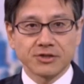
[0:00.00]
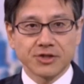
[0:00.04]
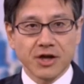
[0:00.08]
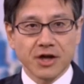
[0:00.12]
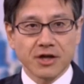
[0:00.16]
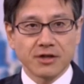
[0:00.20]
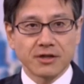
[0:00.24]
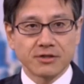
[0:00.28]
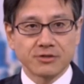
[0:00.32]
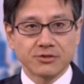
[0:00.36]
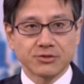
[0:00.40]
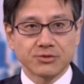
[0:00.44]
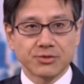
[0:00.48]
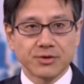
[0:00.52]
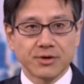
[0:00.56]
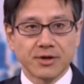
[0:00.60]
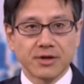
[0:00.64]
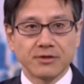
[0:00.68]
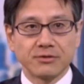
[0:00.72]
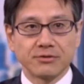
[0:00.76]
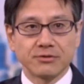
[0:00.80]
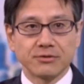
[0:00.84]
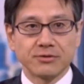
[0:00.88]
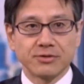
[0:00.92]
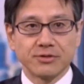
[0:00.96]
is
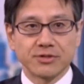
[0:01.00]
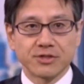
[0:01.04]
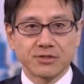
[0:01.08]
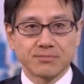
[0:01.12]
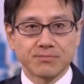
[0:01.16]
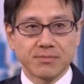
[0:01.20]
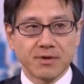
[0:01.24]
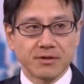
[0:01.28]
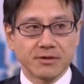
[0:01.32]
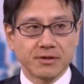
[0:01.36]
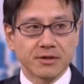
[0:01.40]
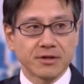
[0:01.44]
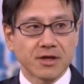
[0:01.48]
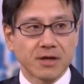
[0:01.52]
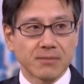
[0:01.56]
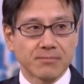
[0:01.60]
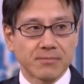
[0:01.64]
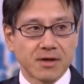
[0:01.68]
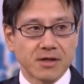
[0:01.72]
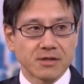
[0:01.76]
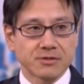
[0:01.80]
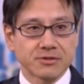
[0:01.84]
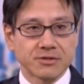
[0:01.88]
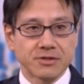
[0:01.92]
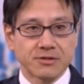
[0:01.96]
trying to expand the
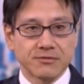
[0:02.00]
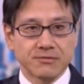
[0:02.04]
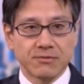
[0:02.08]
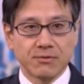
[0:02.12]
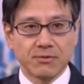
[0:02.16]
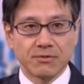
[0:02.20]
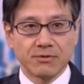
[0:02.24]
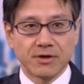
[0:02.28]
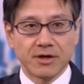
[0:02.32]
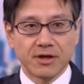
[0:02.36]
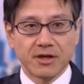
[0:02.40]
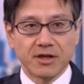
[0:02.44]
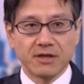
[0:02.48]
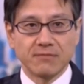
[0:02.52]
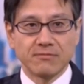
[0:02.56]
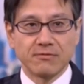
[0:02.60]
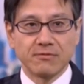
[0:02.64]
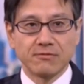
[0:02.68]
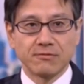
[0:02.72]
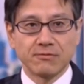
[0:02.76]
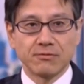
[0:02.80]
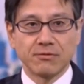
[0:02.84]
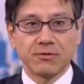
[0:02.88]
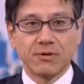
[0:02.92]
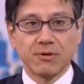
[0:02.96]
capacity for
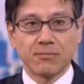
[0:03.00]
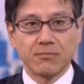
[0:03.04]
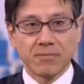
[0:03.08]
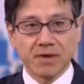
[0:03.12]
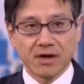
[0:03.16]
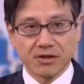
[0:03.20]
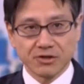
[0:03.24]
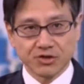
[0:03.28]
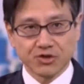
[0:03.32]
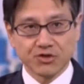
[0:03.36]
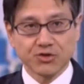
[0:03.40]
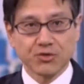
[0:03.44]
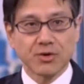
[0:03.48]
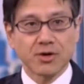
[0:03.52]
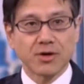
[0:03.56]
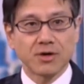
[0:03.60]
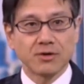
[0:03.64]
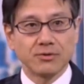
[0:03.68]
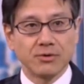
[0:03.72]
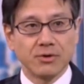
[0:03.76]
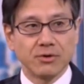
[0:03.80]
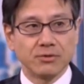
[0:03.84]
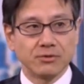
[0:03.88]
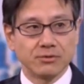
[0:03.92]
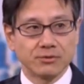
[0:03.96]
even for the mature
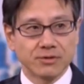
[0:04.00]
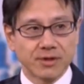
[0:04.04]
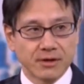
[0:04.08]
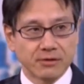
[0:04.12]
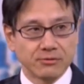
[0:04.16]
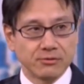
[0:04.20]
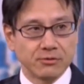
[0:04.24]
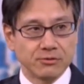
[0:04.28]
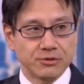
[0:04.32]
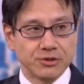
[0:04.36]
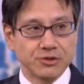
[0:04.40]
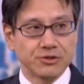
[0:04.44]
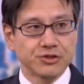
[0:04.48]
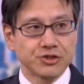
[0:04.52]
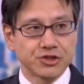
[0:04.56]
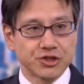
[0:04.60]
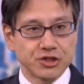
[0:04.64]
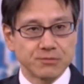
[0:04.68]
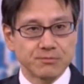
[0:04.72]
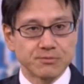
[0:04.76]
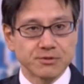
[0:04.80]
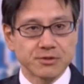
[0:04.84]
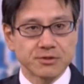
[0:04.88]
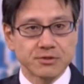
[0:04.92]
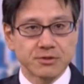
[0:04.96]
node technology
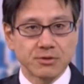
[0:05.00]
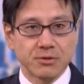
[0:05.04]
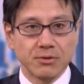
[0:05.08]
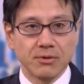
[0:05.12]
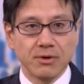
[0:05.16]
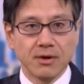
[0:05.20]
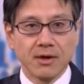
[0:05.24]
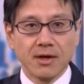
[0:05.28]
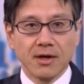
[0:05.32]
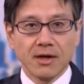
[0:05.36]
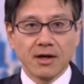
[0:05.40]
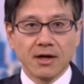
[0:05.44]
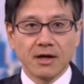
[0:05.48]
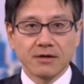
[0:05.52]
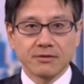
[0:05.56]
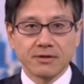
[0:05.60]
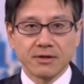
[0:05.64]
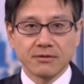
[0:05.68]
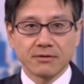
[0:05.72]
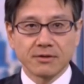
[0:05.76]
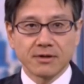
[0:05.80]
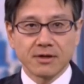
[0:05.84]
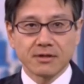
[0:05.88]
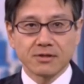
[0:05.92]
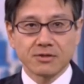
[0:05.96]
chips. So I
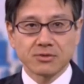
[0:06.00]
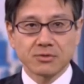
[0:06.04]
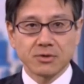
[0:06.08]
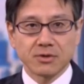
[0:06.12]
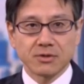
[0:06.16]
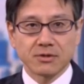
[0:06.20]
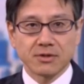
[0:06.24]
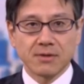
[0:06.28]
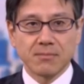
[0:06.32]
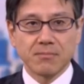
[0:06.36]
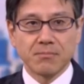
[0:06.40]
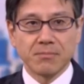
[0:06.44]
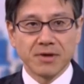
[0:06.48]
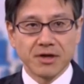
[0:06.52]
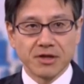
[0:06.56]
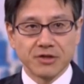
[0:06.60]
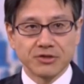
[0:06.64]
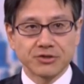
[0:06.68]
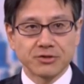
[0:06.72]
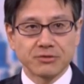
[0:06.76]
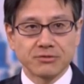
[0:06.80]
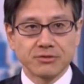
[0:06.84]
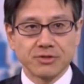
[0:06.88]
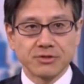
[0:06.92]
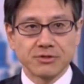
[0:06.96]
think that's the
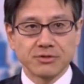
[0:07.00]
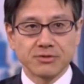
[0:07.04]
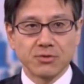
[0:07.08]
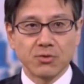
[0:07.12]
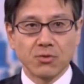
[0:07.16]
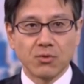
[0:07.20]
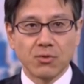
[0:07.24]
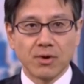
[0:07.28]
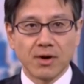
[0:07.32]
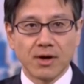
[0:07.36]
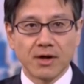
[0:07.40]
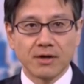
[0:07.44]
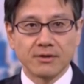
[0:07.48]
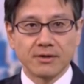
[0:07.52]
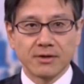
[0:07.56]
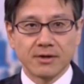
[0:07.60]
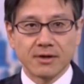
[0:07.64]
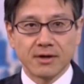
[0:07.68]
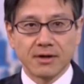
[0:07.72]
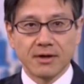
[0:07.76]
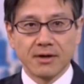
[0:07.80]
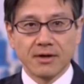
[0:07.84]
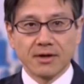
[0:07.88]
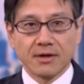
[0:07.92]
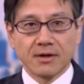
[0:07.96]
major reason why
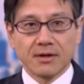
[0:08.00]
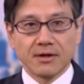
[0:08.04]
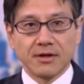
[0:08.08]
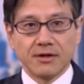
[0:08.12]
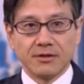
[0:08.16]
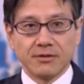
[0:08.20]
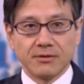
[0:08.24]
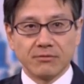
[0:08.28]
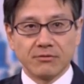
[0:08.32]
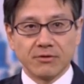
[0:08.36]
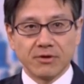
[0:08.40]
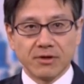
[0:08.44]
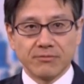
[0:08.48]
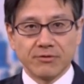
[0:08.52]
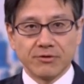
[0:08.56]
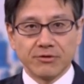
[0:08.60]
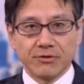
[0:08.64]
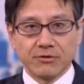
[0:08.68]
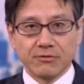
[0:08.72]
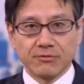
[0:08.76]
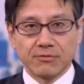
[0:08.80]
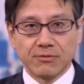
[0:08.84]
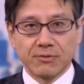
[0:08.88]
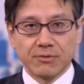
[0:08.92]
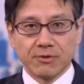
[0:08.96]
the
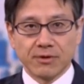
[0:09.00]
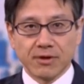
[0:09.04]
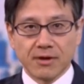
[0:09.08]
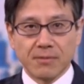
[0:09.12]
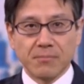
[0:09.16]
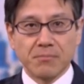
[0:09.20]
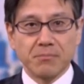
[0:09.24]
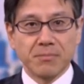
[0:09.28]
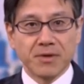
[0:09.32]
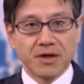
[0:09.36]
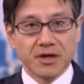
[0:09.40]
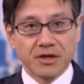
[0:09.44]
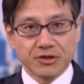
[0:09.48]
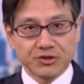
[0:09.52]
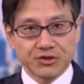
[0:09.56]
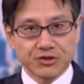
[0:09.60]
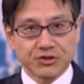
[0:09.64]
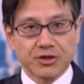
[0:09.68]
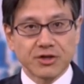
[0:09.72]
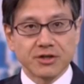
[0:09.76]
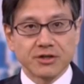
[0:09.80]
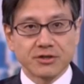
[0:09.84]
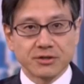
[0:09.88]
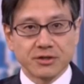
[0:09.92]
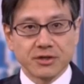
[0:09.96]
revenue for the
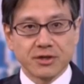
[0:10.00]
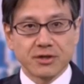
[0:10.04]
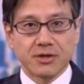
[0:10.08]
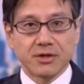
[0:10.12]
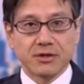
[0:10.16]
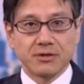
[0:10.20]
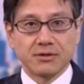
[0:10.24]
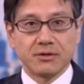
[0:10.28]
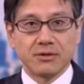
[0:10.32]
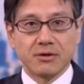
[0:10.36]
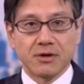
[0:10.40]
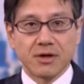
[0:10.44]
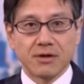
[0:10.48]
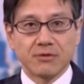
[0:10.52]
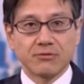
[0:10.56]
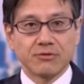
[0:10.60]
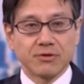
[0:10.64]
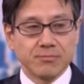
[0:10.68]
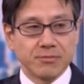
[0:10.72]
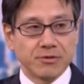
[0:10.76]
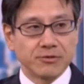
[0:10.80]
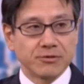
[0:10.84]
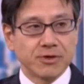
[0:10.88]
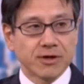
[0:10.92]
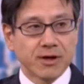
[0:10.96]
major
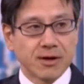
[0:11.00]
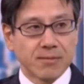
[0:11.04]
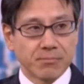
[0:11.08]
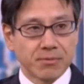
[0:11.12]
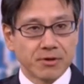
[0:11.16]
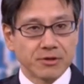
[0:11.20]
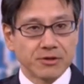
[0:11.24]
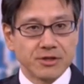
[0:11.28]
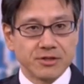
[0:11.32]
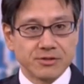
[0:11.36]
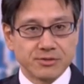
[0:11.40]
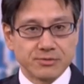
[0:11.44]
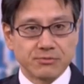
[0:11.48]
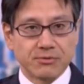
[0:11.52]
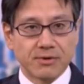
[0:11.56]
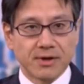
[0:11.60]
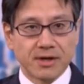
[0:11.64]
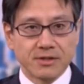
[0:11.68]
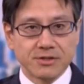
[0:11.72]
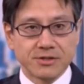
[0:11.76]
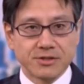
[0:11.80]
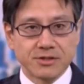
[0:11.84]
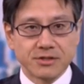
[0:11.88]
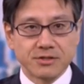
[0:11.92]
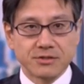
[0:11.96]
equipment company is
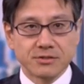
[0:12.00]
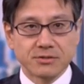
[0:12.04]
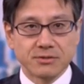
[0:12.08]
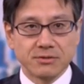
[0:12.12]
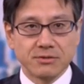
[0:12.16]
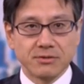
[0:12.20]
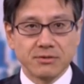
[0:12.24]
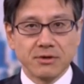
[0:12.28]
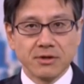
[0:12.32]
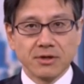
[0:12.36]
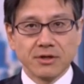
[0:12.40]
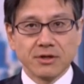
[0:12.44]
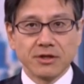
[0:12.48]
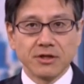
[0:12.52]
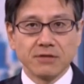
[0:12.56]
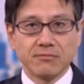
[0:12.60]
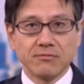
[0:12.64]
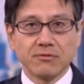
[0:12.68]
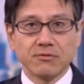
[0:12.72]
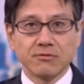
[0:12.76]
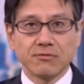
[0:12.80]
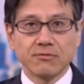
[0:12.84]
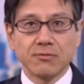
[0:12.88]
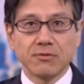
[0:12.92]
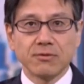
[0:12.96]
rising. So
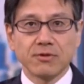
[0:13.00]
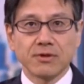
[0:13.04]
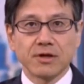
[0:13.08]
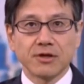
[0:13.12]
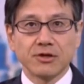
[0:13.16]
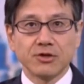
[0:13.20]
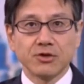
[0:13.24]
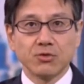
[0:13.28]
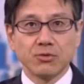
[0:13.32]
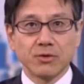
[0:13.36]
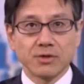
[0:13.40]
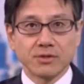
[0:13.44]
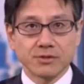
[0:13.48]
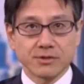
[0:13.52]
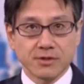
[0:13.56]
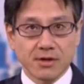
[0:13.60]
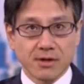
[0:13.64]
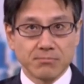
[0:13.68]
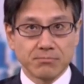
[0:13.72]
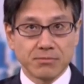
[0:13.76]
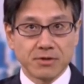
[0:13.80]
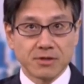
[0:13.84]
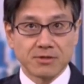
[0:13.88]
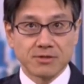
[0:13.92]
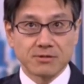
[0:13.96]
even for the U.S.
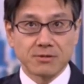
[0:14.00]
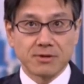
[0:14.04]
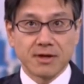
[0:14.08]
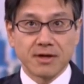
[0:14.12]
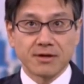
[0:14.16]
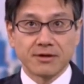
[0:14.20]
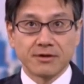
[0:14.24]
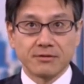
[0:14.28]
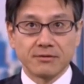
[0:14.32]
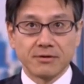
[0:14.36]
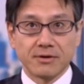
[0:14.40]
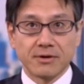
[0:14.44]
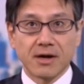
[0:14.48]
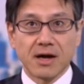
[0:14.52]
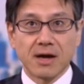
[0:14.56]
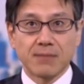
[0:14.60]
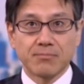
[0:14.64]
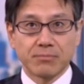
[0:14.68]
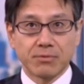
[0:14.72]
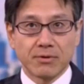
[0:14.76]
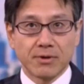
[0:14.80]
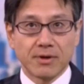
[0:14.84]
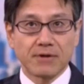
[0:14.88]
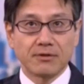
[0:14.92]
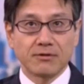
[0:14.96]
companies like
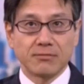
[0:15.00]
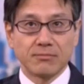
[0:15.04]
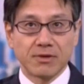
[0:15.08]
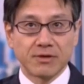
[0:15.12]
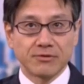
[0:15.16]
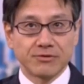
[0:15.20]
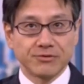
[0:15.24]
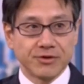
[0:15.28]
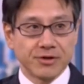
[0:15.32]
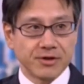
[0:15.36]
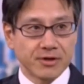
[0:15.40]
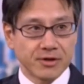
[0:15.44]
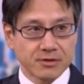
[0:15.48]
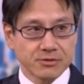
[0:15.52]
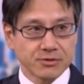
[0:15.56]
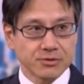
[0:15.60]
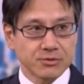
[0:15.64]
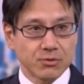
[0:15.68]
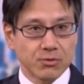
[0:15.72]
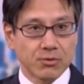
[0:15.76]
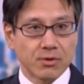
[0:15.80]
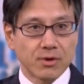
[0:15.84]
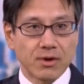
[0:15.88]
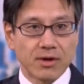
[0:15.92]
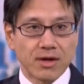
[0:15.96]
Applied Materials
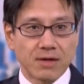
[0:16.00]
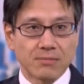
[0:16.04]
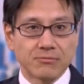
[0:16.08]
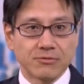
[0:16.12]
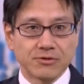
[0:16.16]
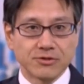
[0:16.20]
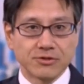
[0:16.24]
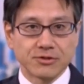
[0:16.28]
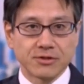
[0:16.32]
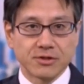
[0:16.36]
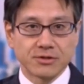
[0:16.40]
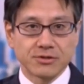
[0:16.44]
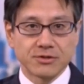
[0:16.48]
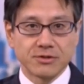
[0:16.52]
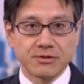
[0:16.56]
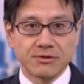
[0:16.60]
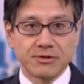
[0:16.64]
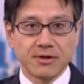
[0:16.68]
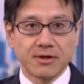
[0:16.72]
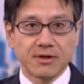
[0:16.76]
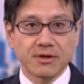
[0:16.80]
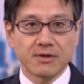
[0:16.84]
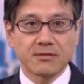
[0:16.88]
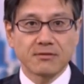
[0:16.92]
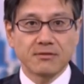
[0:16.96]
or Lam Research,
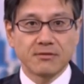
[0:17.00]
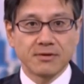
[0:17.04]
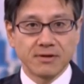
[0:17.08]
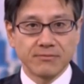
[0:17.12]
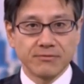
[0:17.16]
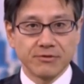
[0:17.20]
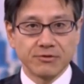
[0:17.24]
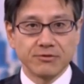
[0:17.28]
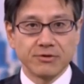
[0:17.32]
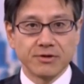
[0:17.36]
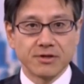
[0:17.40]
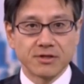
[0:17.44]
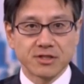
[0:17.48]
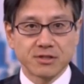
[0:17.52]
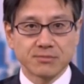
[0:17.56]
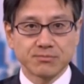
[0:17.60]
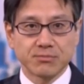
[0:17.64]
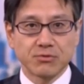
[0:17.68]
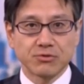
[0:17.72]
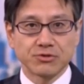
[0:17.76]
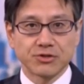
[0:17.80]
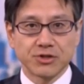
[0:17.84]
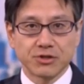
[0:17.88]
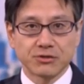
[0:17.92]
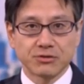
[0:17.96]
their revenue
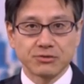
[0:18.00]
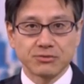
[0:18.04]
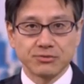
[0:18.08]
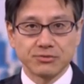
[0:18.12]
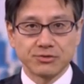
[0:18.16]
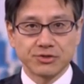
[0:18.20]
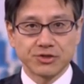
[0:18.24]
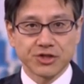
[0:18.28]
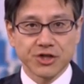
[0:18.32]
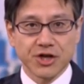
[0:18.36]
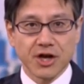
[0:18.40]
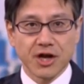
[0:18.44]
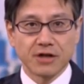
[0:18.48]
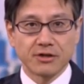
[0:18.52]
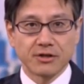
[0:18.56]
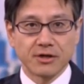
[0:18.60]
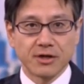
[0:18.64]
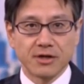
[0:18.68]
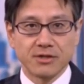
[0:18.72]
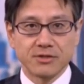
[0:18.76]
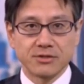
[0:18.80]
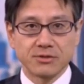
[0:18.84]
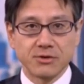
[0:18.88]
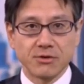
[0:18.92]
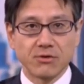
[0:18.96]
exposure to
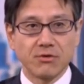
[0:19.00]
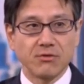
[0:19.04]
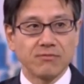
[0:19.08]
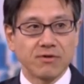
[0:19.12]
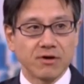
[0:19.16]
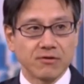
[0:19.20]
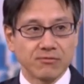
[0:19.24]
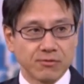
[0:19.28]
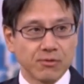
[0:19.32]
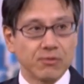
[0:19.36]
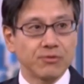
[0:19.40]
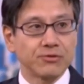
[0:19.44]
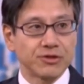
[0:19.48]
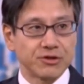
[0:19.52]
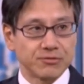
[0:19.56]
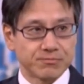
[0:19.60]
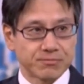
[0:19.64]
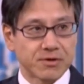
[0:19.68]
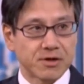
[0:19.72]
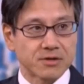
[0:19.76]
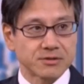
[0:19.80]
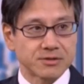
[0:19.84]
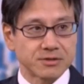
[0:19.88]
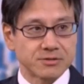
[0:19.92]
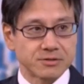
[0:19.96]
China is over
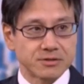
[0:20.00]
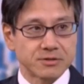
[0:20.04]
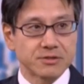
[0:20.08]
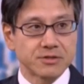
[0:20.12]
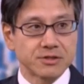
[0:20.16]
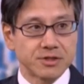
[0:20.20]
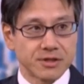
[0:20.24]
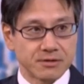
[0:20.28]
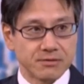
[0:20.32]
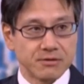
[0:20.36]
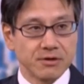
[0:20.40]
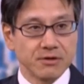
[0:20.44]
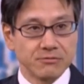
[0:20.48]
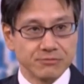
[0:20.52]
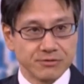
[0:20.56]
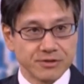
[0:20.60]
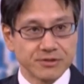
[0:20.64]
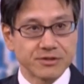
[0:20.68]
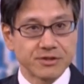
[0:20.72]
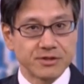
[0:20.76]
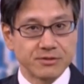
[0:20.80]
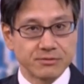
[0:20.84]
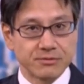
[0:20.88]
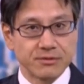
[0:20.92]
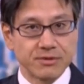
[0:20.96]
40% still
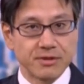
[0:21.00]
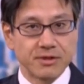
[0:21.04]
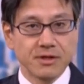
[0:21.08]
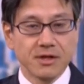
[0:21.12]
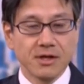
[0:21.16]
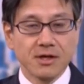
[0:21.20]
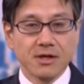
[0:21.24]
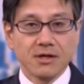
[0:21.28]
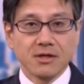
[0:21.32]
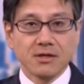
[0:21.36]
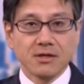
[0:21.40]
recently.